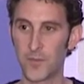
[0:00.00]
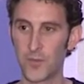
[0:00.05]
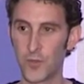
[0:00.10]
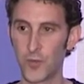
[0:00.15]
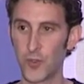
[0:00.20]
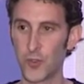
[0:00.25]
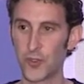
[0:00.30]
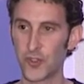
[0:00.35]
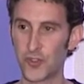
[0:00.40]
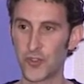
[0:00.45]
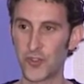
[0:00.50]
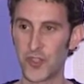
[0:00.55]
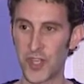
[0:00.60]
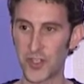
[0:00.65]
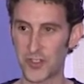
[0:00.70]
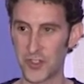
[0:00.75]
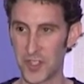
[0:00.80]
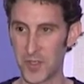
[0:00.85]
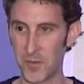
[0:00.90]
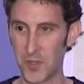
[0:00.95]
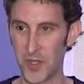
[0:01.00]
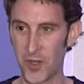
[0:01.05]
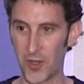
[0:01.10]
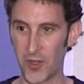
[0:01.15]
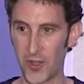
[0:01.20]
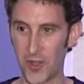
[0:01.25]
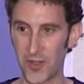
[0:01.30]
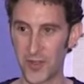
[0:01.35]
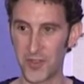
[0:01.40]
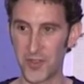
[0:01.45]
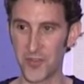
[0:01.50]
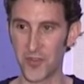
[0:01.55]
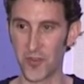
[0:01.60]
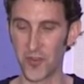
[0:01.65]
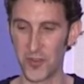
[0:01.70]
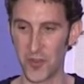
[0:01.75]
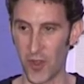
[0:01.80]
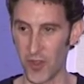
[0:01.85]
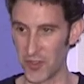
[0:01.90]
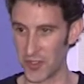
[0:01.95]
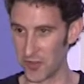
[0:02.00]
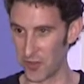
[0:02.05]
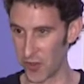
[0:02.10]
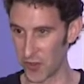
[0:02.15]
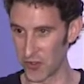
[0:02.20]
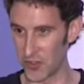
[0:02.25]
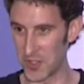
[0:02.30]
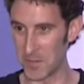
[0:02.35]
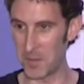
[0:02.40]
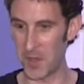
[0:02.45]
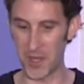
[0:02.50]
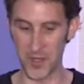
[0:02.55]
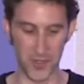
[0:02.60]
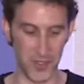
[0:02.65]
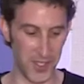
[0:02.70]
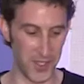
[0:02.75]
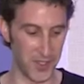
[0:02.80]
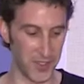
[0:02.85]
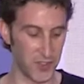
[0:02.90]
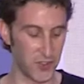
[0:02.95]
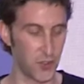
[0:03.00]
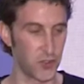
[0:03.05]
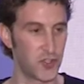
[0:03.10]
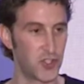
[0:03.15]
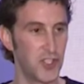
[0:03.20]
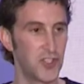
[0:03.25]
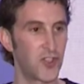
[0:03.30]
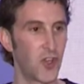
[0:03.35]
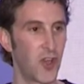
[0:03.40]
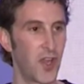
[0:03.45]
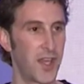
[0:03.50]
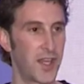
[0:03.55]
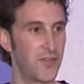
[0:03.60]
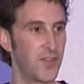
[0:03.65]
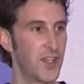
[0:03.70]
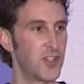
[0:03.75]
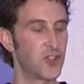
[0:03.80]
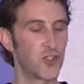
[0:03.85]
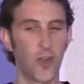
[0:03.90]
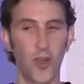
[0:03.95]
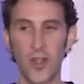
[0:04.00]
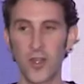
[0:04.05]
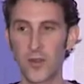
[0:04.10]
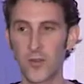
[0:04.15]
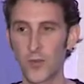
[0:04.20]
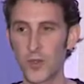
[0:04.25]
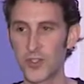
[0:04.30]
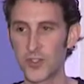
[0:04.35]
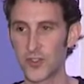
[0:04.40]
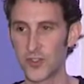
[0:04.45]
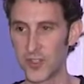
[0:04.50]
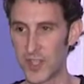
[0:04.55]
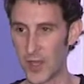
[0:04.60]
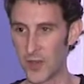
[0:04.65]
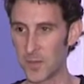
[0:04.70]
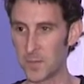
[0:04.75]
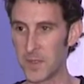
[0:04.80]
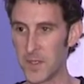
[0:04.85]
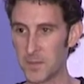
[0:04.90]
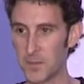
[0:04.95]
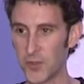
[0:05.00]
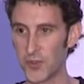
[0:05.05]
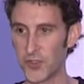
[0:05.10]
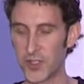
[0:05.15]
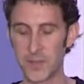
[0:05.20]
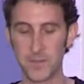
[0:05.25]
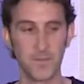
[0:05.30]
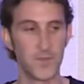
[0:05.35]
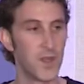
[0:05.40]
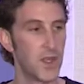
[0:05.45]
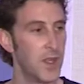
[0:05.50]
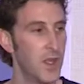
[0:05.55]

Lucas, who's actually going to be on the diversity panel later, so she's our head of HR, which is now the people team.